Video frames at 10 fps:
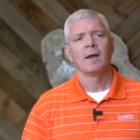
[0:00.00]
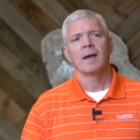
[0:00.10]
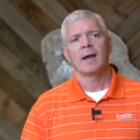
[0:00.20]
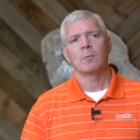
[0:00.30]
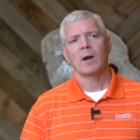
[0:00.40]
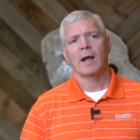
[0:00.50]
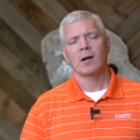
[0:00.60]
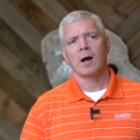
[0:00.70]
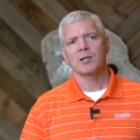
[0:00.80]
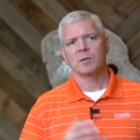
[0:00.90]
And what I
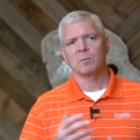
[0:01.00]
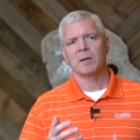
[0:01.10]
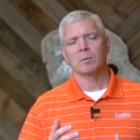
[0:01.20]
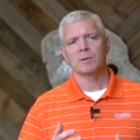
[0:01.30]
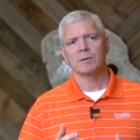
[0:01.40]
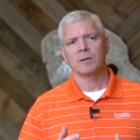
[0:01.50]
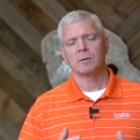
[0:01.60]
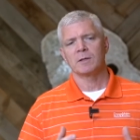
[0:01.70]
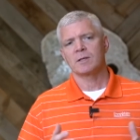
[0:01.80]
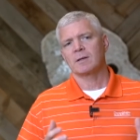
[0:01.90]
caution people to
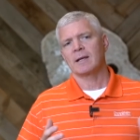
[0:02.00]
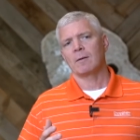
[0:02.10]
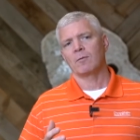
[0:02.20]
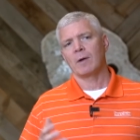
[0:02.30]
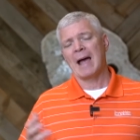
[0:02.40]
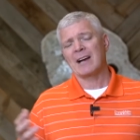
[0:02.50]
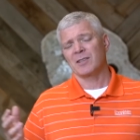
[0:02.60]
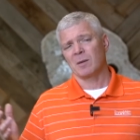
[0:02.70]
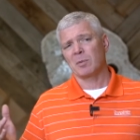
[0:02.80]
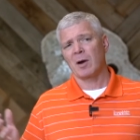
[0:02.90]
do is get
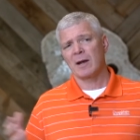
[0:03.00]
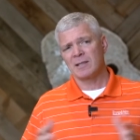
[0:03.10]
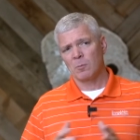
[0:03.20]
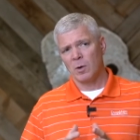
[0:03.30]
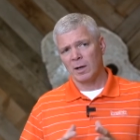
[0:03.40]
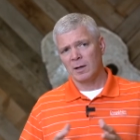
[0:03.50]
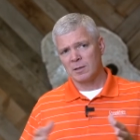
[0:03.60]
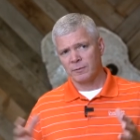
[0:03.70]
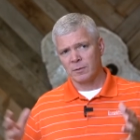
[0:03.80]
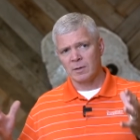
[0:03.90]
actually a price on what it
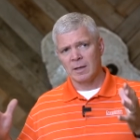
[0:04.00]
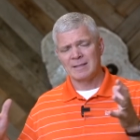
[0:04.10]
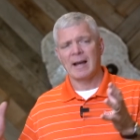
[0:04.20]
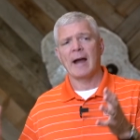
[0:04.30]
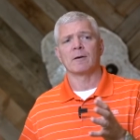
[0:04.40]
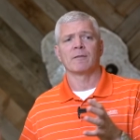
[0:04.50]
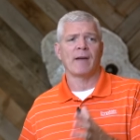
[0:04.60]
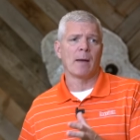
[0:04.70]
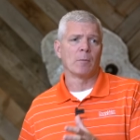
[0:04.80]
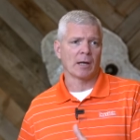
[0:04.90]
is for entire
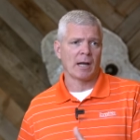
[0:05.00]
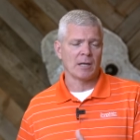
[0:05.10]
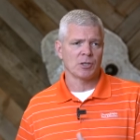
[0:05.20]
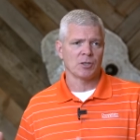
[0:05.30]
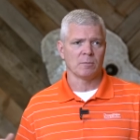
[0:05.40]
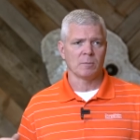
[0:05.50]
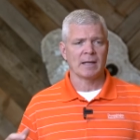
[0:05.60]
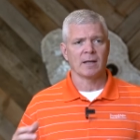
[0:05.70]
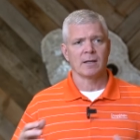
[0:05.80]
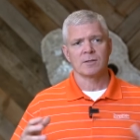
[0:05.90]
fabrication,
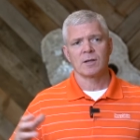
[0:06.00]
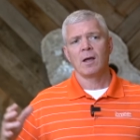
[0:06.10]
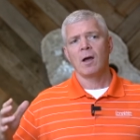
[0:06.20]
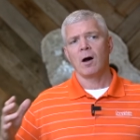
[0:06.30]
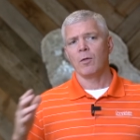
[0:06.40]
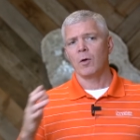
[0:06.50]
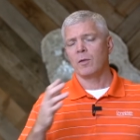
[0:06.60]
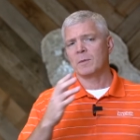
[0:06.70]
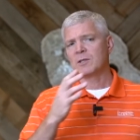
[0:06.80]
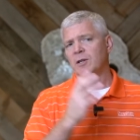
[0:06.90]
because although
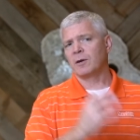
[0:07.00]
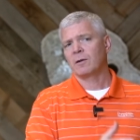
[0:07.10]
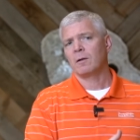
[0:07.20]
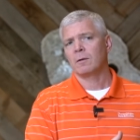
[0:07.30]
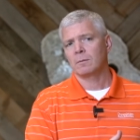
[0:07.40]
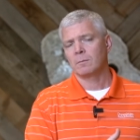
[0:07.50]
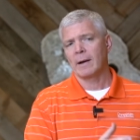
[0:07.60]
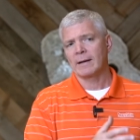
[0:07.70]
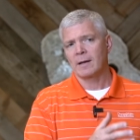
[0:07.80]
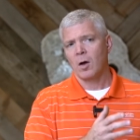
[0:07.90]
the material
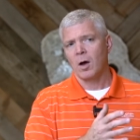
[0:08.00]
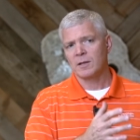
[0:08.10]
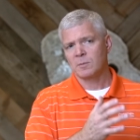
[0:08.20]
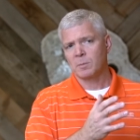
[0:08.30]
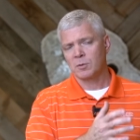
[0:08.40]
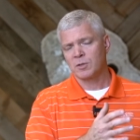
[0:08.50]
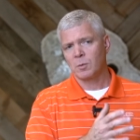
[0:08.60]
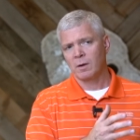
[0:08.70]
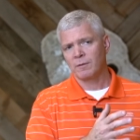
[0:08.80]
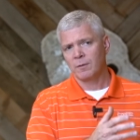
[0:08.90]
might cost per
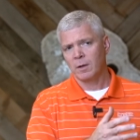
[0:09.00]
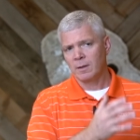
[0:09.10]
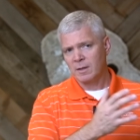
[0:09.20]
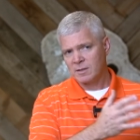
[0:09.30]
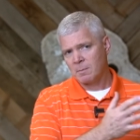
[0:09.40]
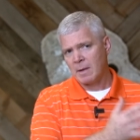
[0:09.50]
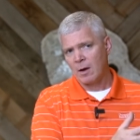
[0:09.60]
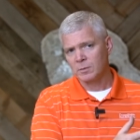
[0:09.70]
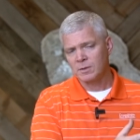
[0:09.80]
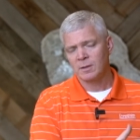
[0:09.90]
square foot this amount,